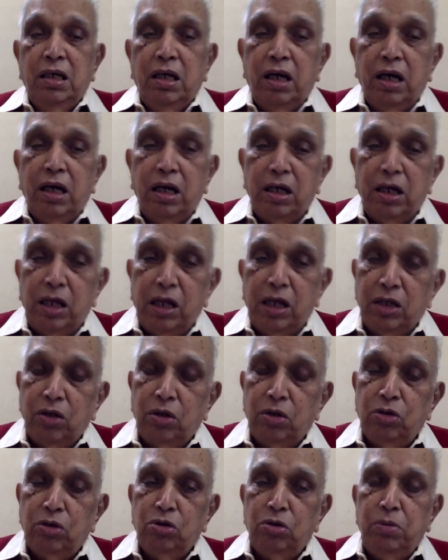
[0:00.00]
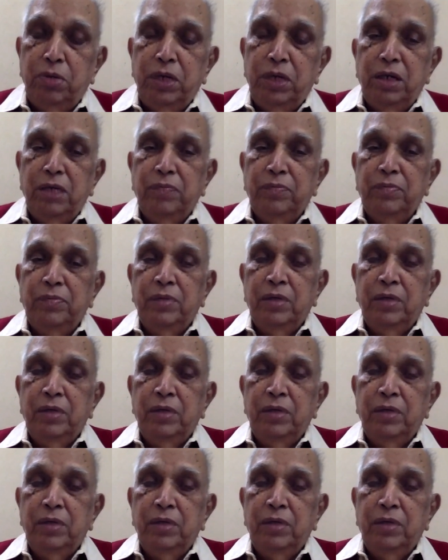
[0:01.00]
uh, has also been